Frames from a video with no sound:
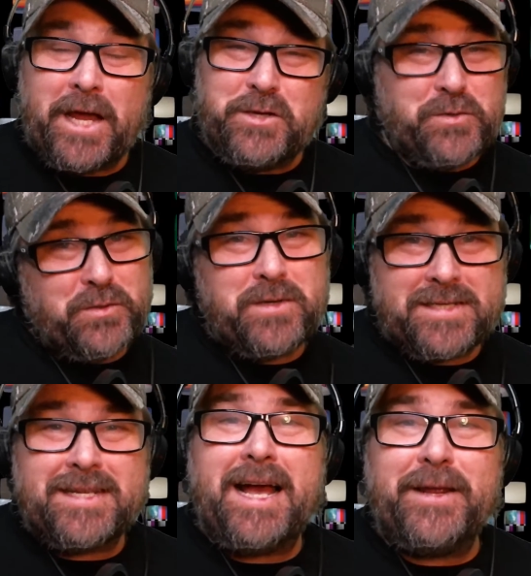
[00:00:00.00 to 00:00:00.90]
and you do
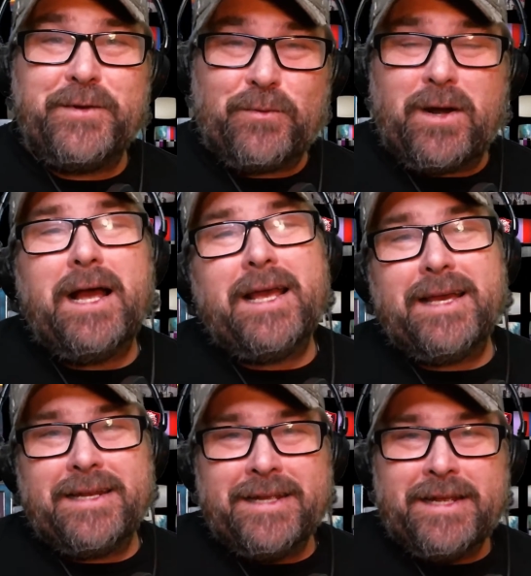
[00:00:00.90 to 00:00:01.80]
decide to
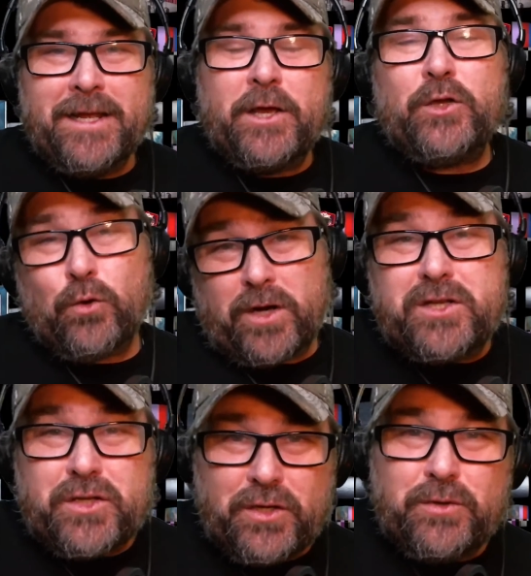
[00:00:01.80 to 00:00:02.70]
riot, your
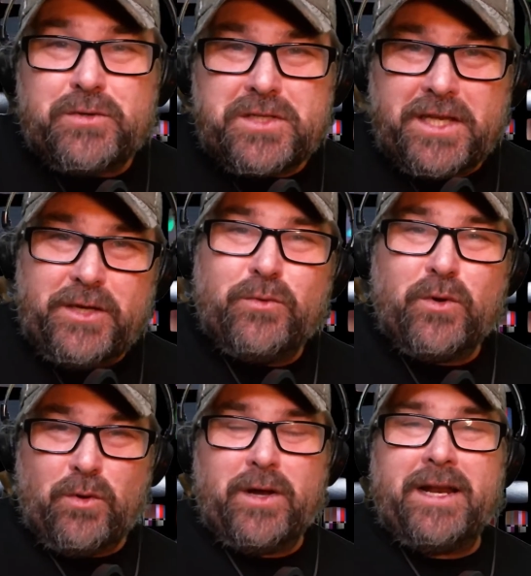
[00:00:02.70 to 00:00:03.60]
excuse that you were
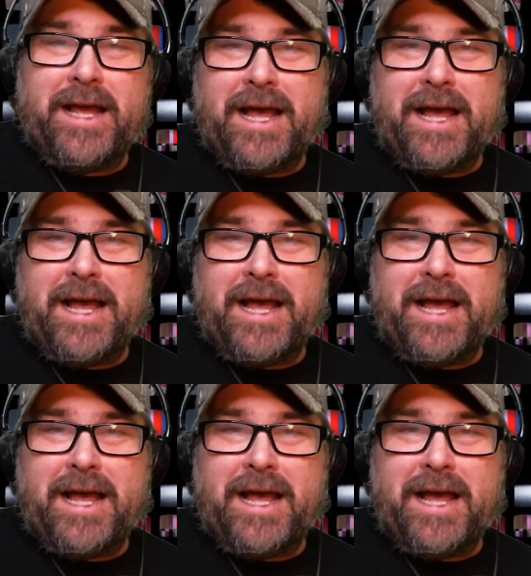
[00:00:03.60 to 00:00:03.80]
going to